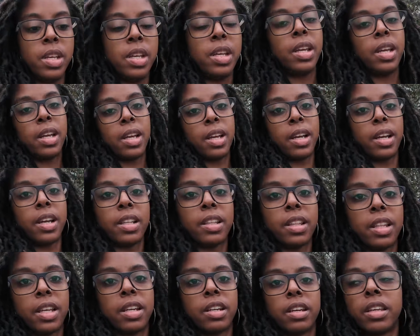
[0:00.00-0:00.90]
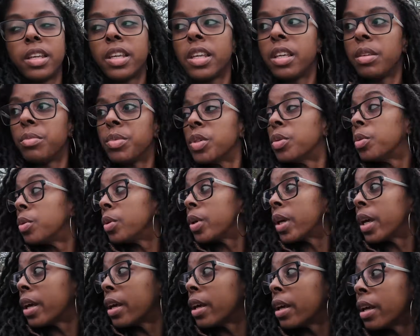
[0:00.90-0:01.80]
You'll still see it as you
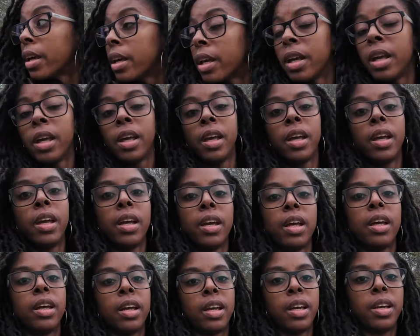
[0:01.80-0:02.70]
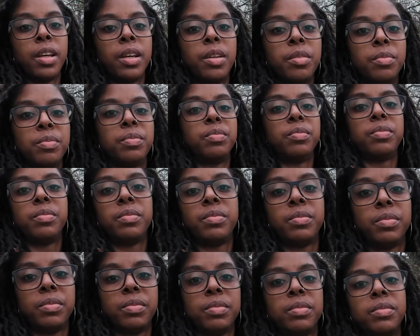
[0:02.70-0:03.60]
move the camera around, which means